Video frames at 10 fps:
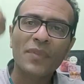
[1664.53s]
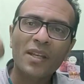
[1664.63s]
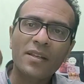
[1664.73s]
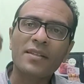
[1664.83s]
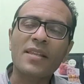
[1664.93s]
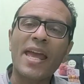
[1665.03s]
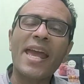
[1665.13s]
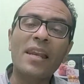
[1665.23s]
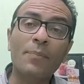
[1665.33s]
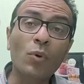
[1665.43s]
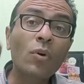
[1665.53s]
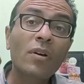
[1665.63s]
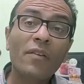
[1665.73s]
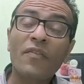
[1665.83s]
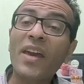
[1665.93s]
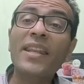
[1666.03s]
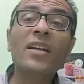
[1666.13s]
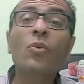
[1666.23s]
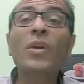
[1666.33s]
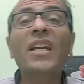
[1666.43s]
the elbow very
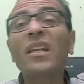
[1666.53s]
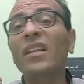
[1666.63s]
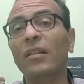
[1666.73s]
quickly,